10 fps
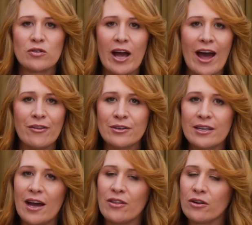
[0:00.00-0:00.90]
gathered
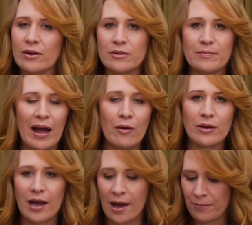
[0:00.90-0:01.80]
together and
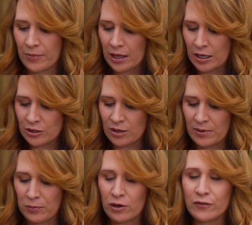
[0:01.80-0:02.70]
bound up. It's going to
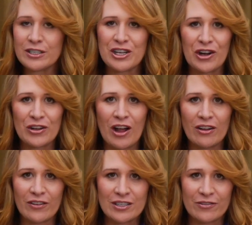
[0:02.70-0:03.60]
be perfect to hold all
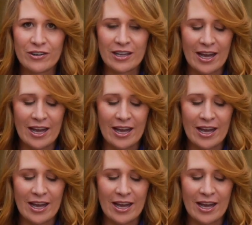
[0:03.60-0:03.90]
of our different